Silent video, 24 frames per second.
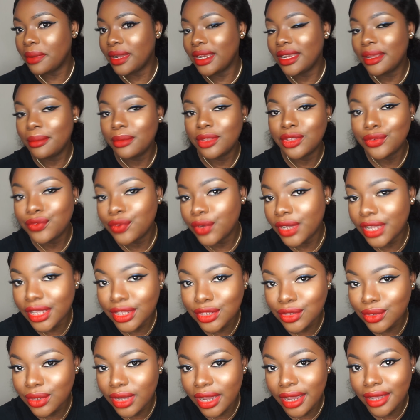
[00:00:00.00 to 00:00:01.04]
Let me not forget
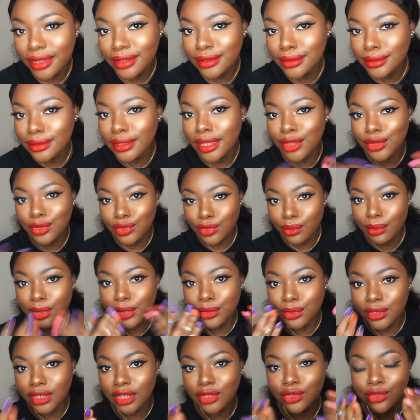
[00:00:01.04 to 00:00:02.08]
you guys. Thank you to my
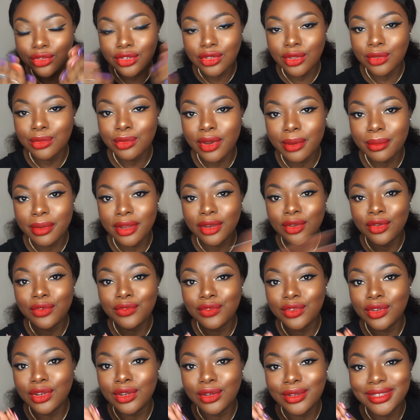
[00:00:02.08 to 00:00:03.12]
old and new subscriber. I loved
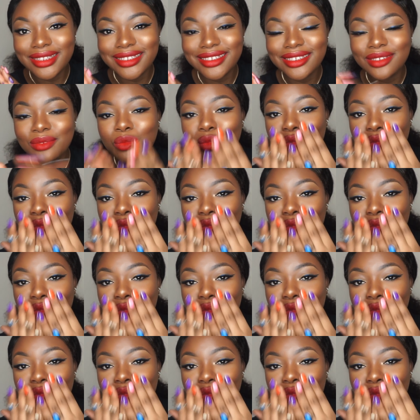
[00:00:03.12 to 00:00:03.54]
you lots.